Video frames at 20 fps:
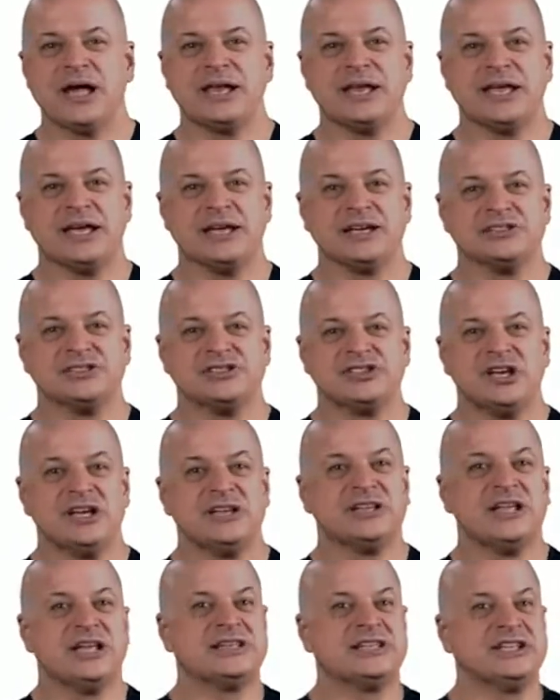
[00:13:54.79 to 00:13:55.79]
it is
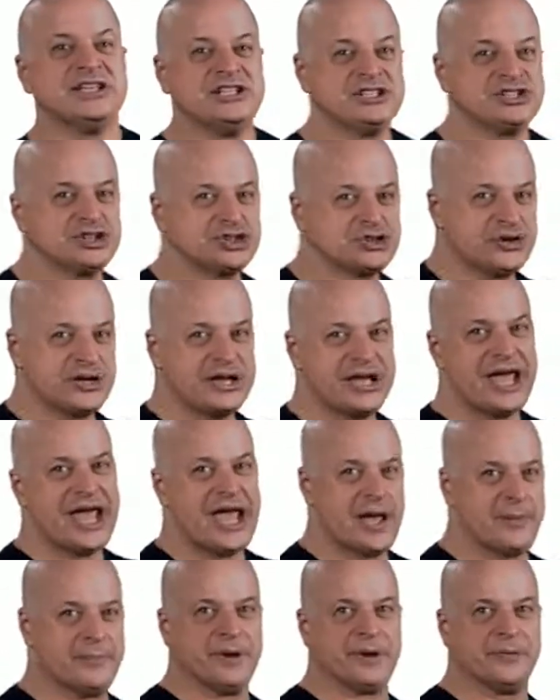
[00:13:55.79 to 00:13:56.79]
that these stria
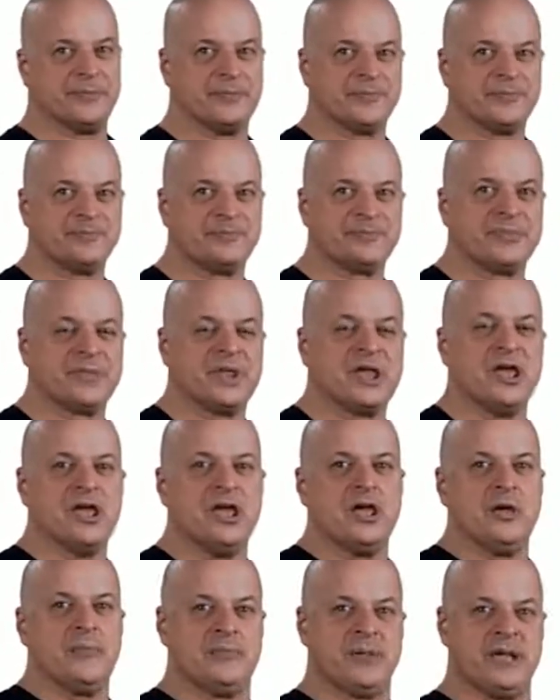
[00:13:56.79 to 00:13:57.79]
happen.
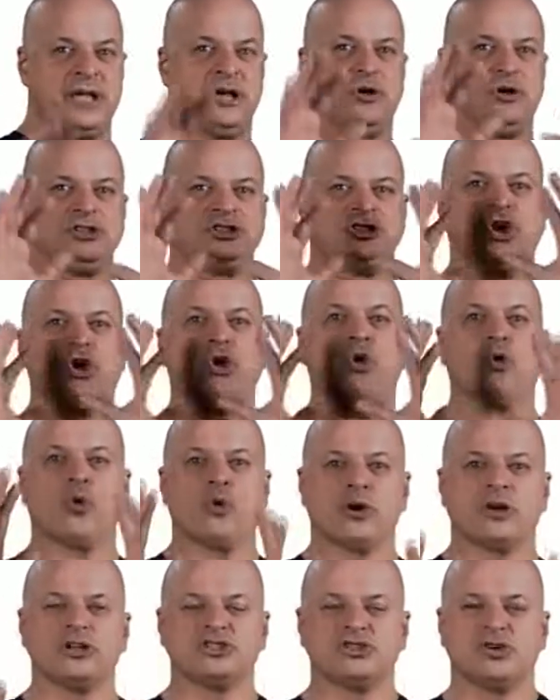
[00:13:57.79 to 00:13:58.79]
Because
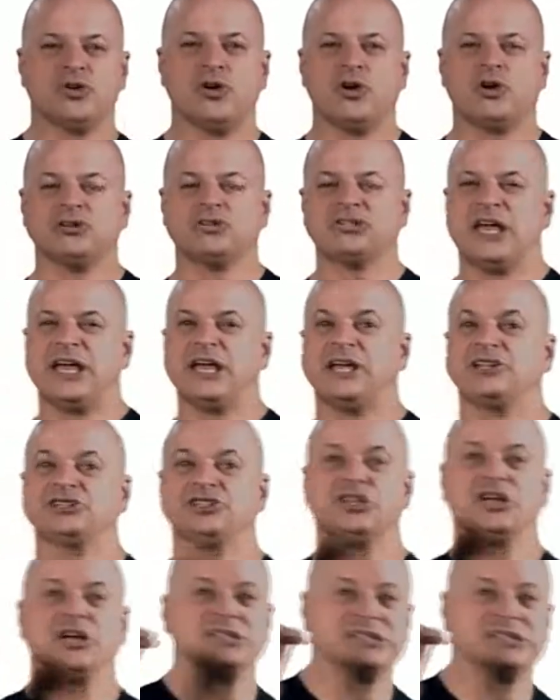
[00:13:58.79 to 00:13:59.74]
cortisol takes the